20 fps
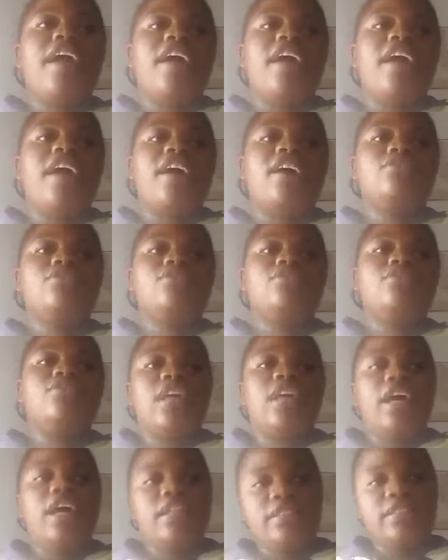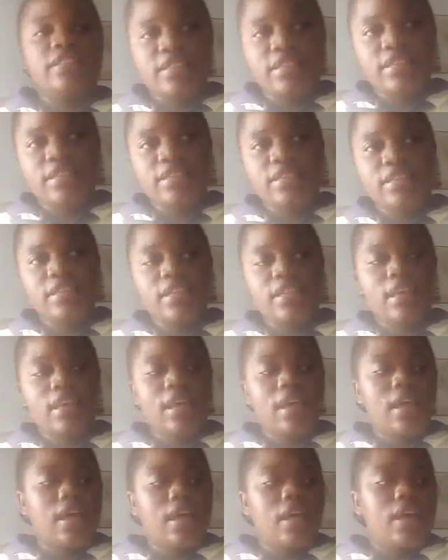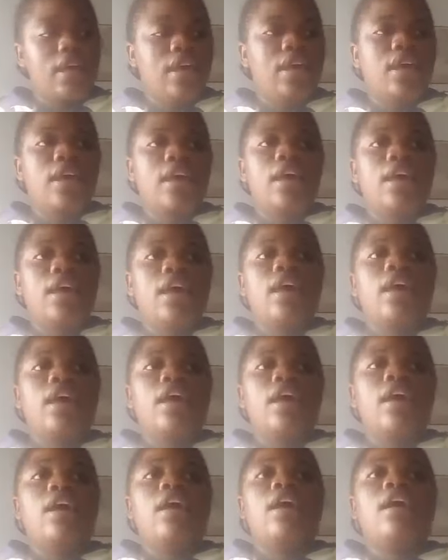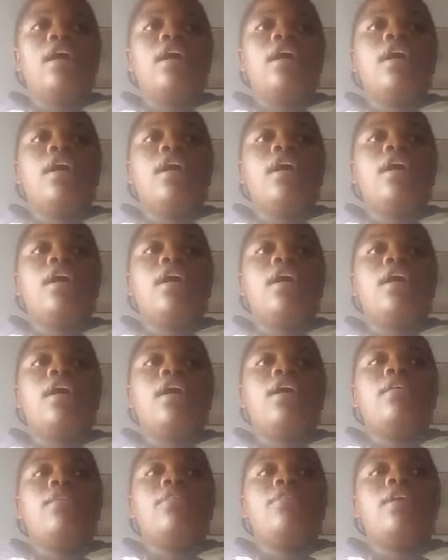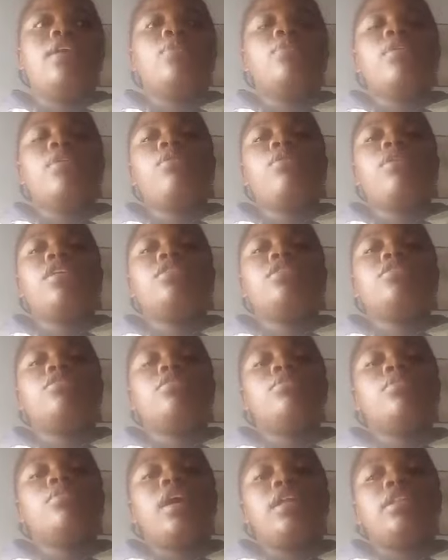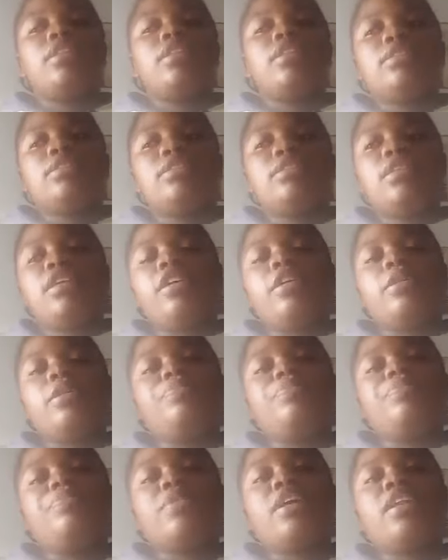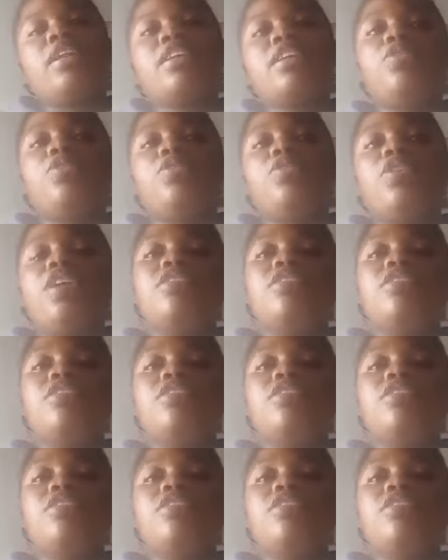the stove, fridge, pressing iron. So these can cause a fire to